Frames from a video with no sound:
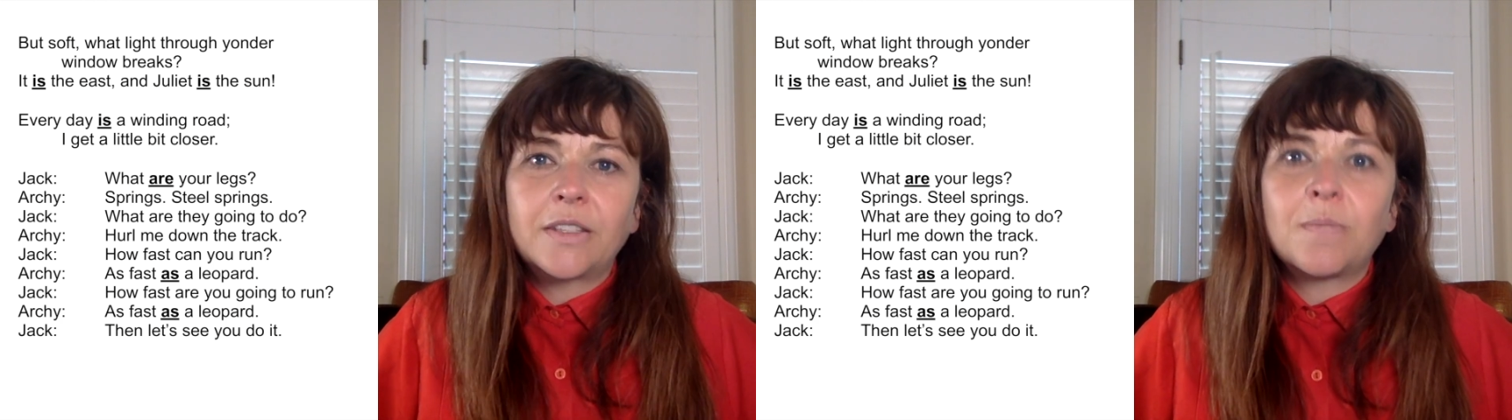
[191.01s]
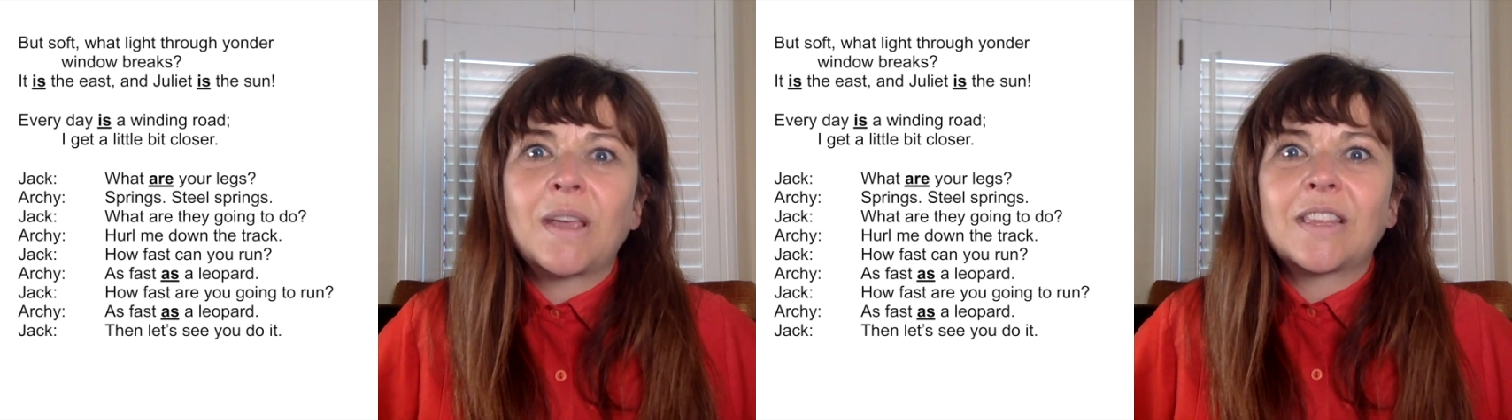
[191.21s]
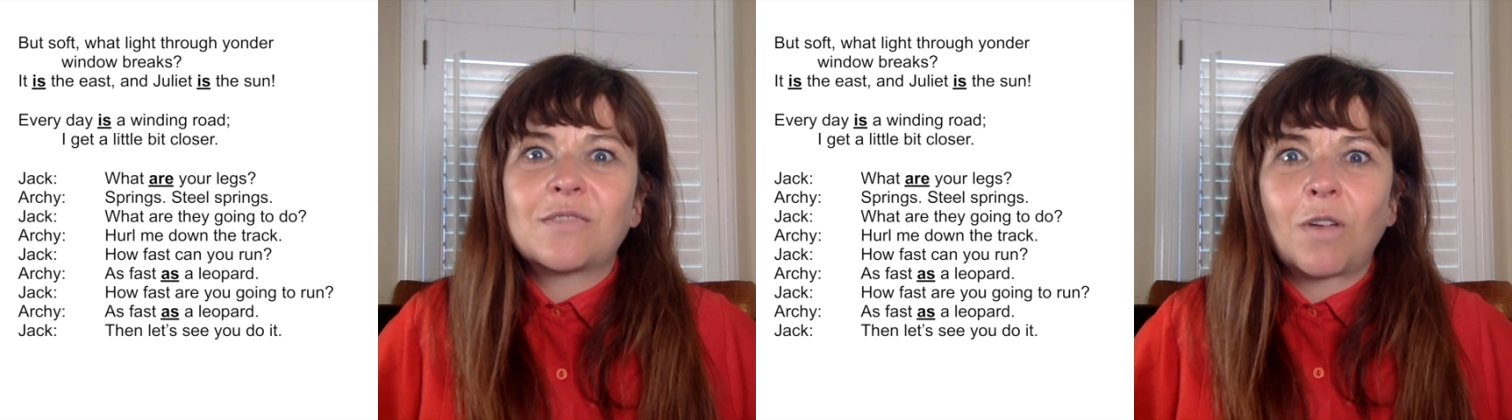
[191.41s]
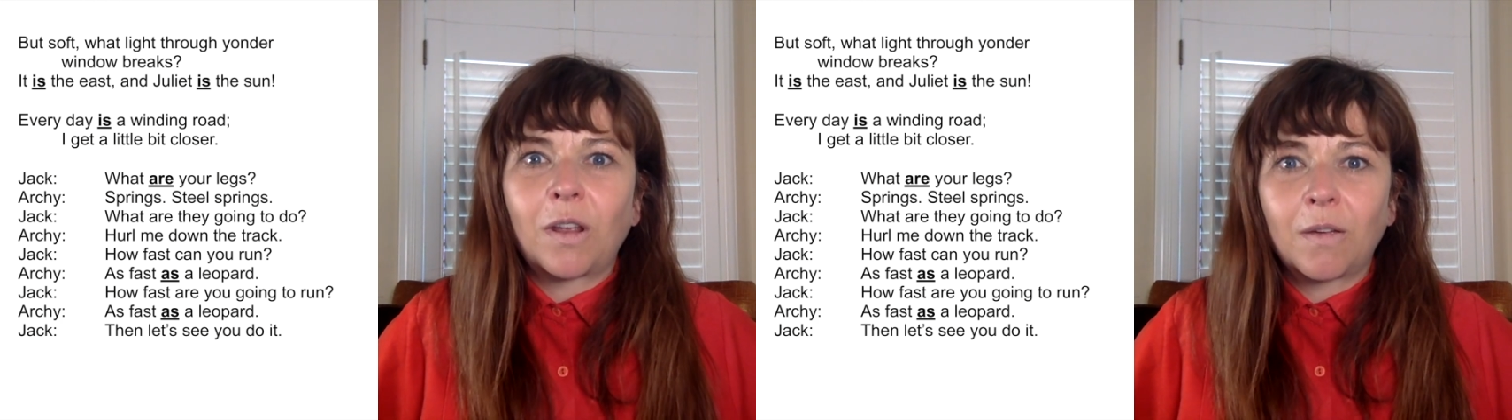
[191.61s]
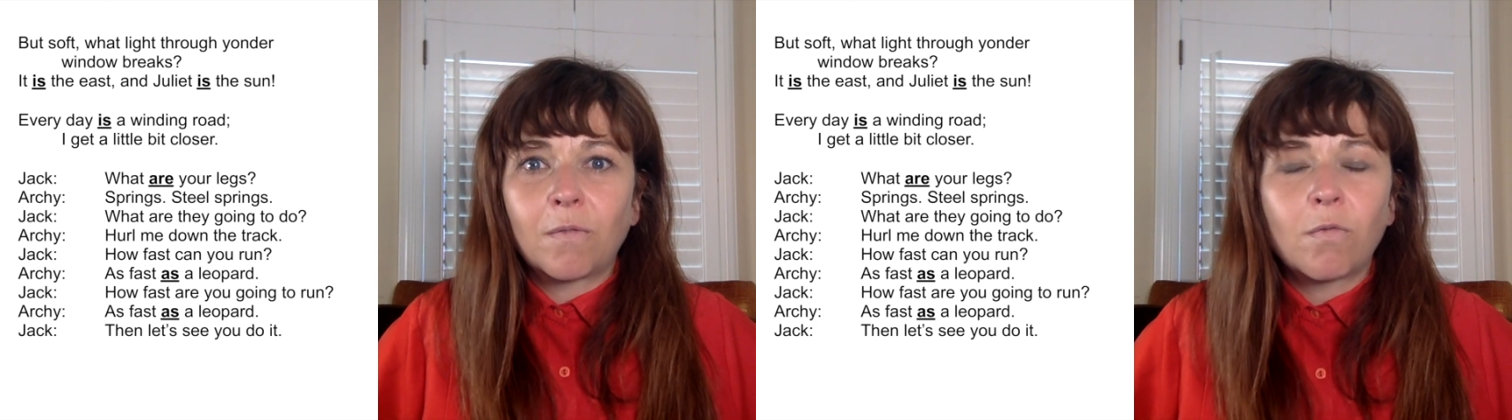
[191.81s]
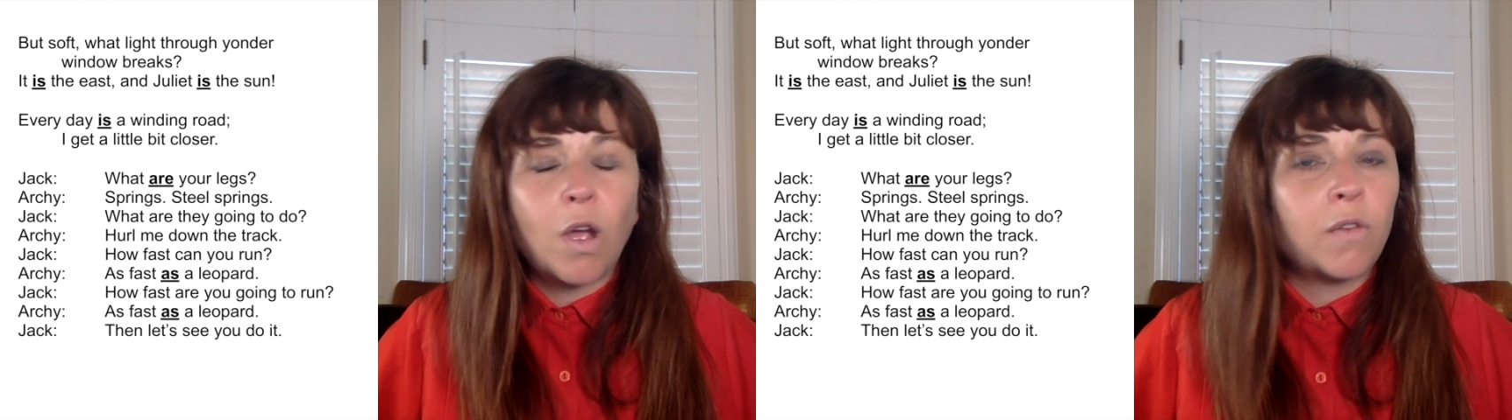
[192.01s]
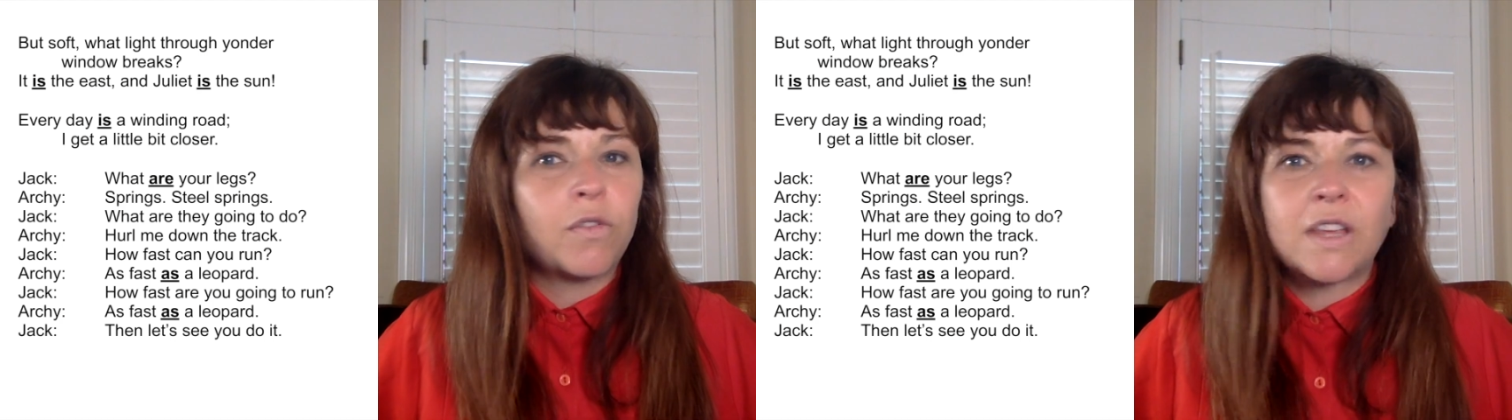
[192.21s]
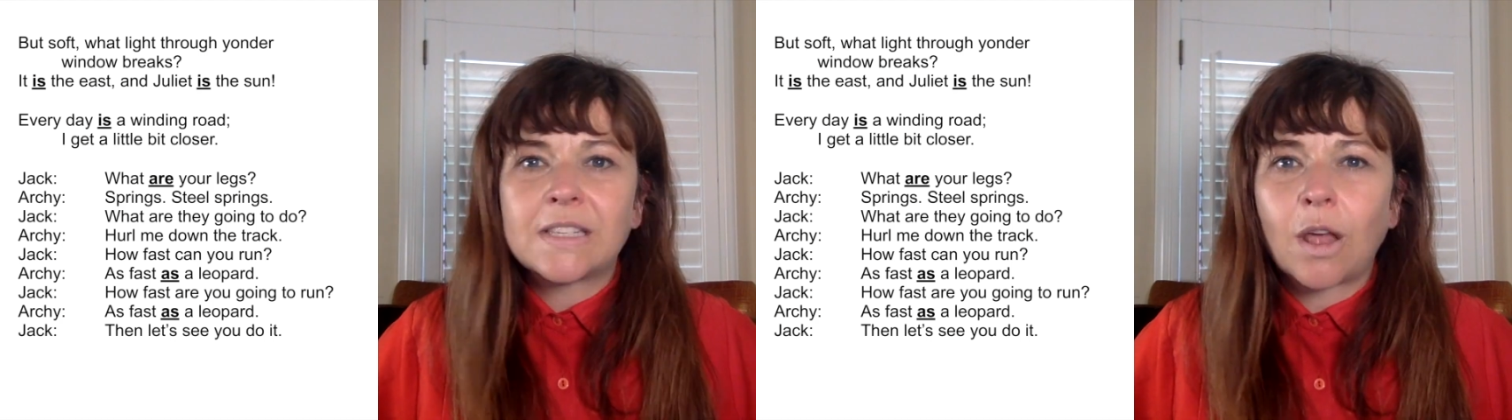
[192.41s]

to make this runner run for his